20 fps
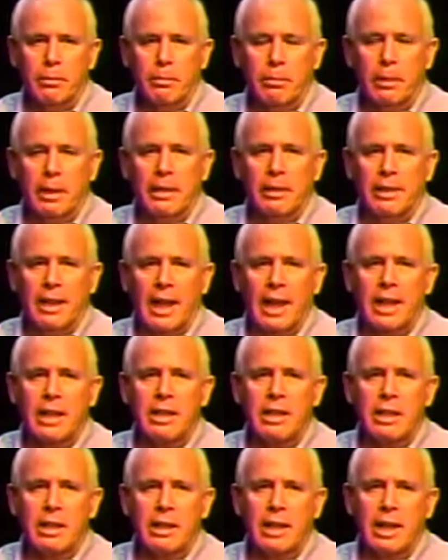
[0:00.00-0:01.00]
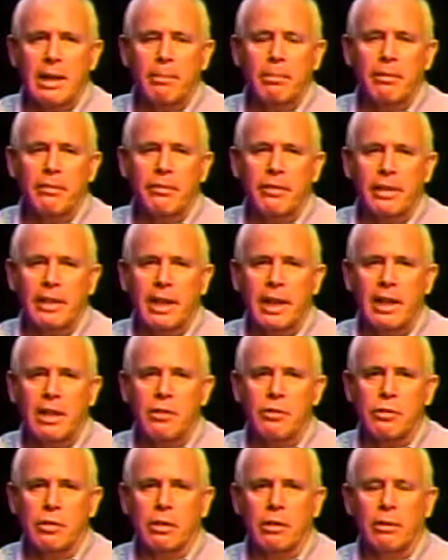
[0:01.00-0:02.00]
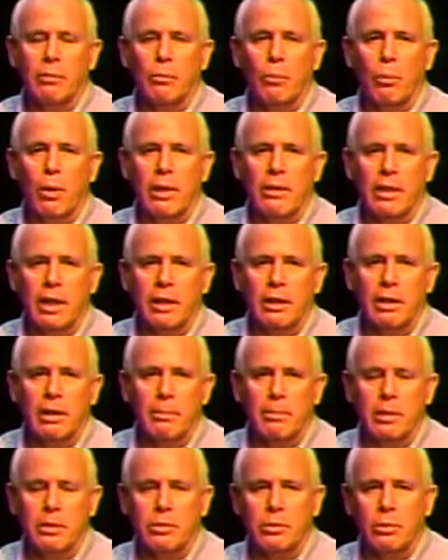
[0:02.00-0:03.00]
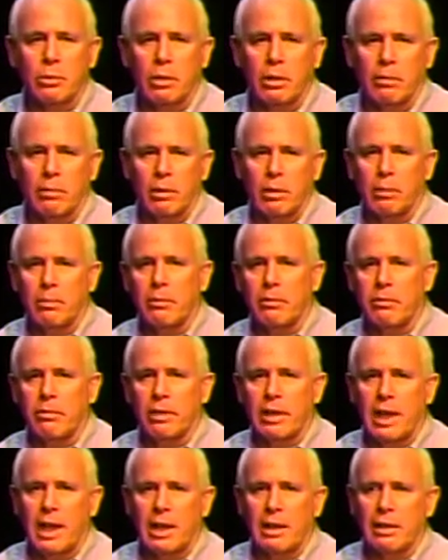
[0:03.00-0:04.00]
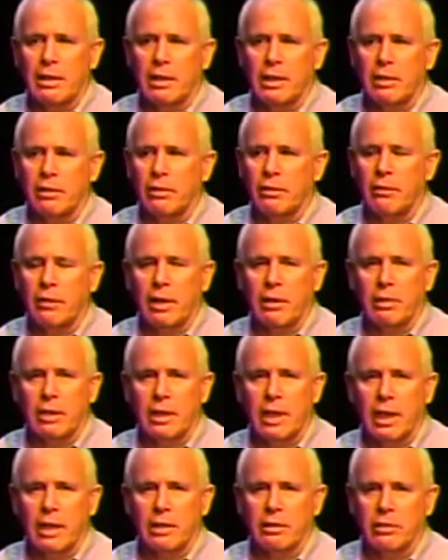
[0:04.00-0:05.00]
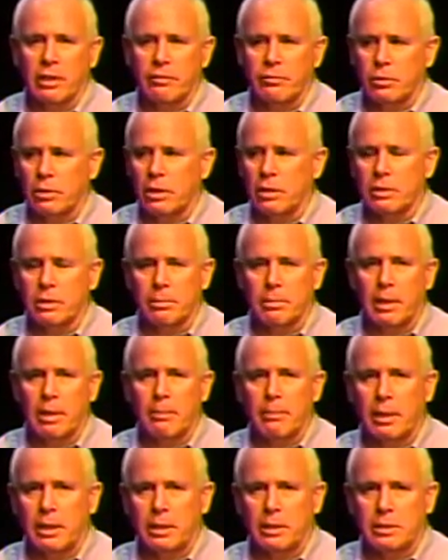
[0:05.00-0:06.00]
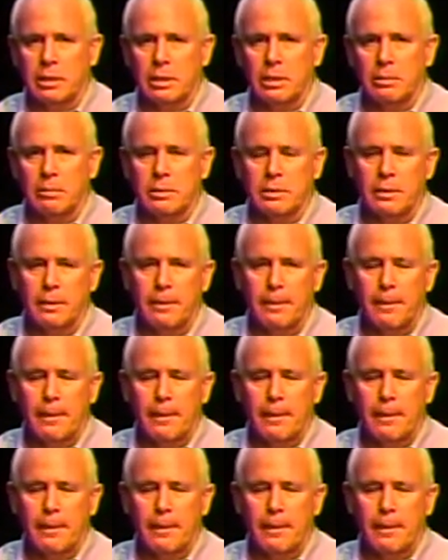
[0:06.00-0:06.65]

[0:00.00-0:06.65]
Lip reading: But they need amplification when they come into our realm of reality, again, as I've talked about many times.